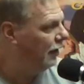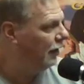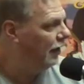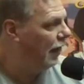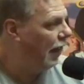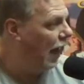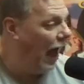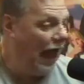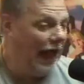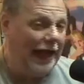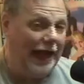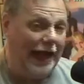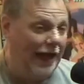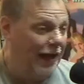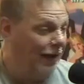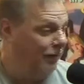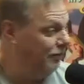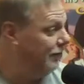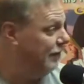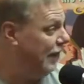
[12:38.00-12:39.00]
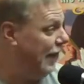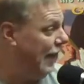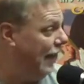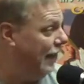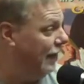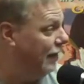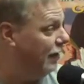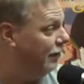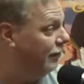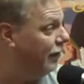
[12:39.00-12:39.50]
I am,
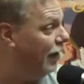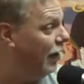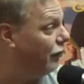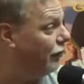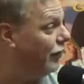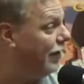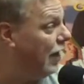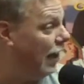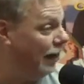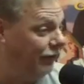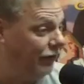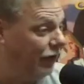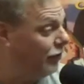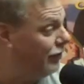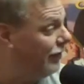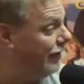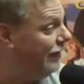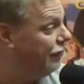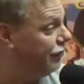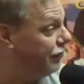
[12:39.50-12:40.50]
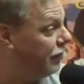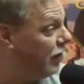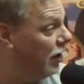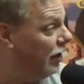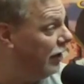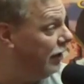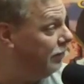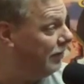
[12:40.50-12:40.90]
and I've already started,